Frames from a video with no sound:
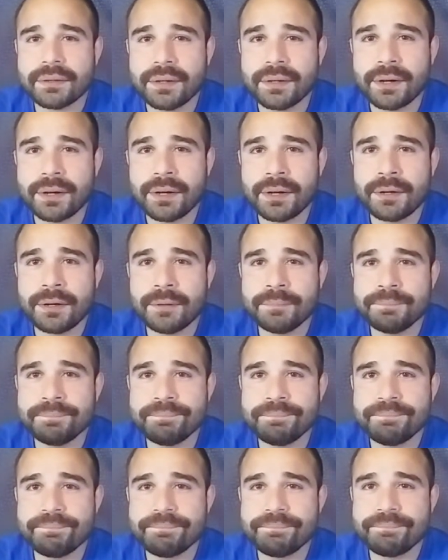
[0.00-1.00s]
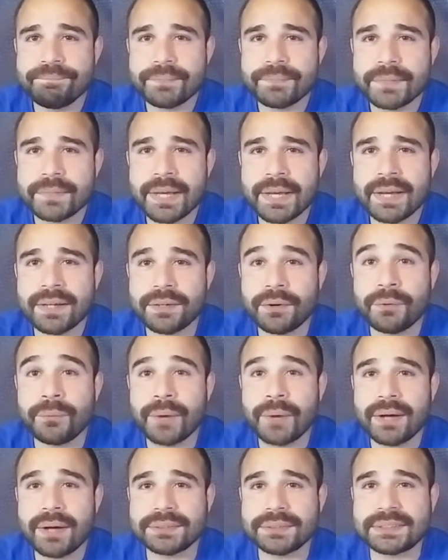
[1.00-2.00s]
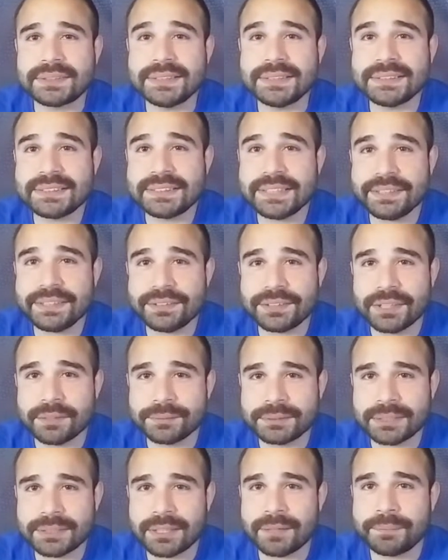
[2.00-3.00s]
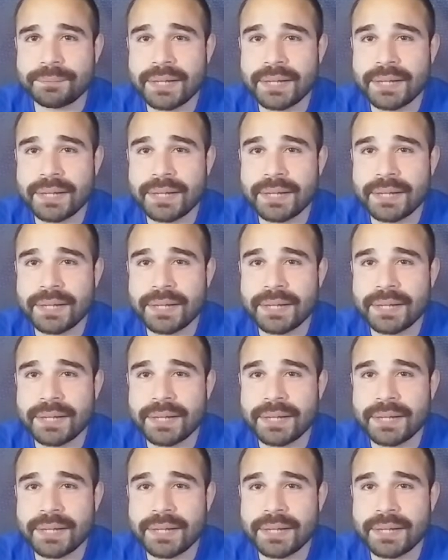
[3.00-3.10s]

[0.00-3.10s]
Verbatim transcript: Um, yeah. Oh wow, 16 thumbs up.